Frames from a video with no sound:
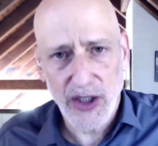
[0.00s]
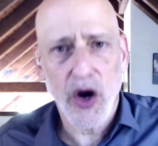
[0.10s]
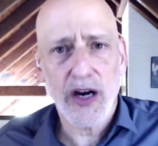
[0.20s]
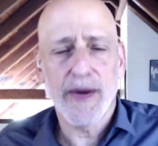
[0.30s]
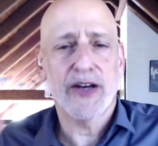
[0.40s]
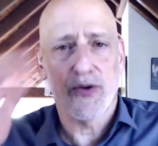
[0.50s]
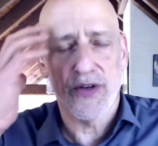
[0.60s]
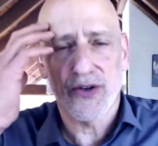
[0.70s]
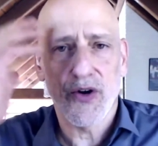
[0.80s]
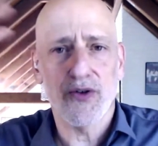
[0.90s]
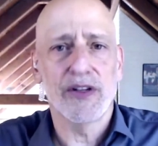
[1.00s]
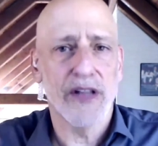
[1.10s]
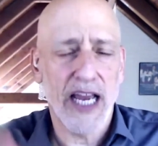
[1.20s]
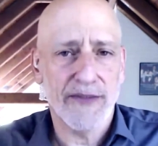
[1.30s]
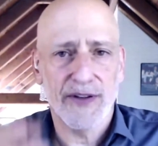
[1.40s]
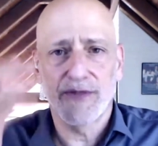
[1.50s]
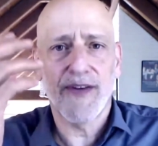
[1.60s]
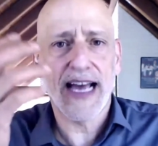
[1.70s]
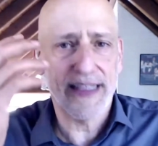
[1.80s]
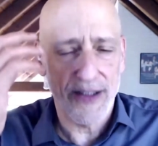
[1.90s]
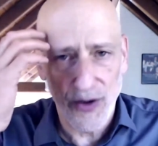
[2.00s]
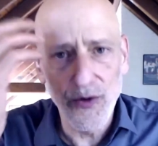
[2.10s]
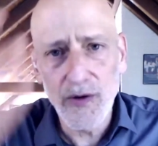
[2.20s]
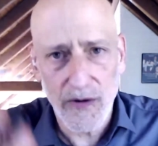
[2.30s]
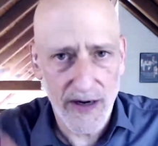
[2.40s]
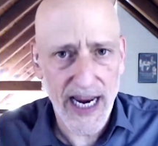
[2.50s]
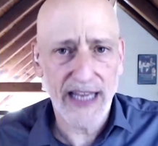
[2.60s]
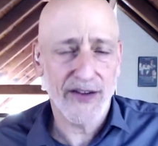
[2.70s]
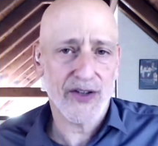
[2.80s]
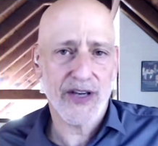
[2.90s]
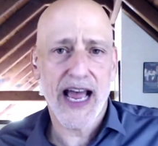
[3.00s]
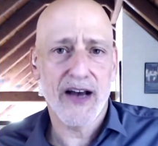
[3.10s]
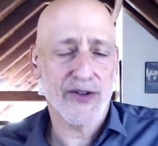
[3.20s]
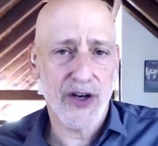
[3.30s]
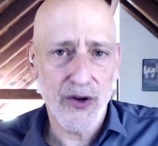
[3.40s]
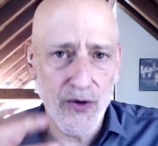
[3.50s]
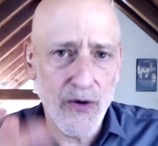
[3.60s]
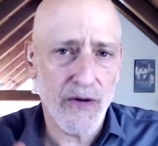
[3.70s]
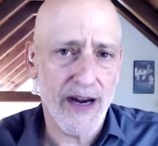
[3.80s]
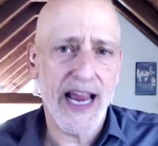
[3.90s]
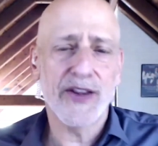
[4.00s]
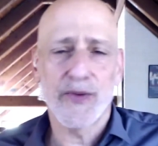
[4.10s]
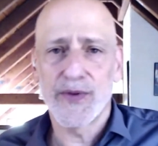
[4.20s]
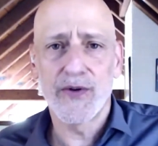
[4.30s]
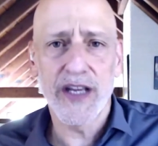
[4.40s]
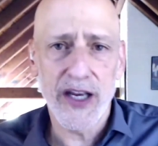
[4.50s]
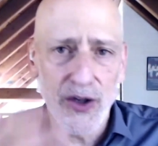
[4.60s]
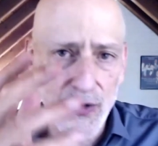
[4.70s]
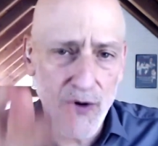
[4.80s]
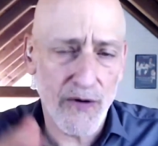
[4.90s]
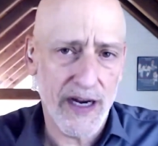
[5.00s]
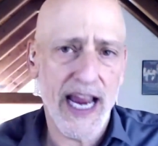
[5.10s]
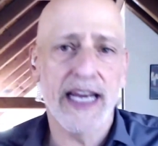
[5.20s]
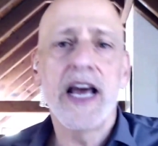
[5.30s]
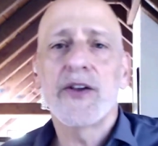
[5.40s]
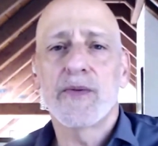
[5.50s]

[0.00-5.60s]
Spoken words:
talk about your internal life and the fact that you create the sounds and you create the beauty and you create